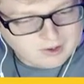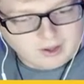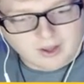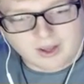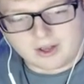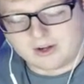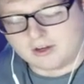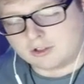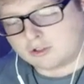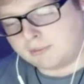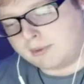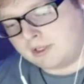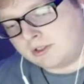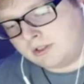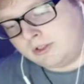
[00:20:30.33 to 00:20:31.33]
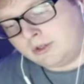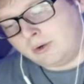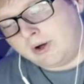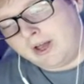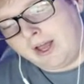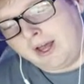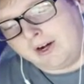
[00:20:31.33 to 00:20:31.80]
It just depends on who I
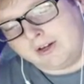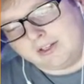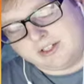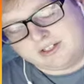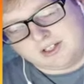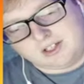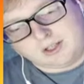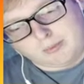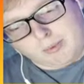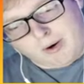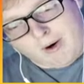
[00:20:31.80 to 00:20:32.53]
had on the team.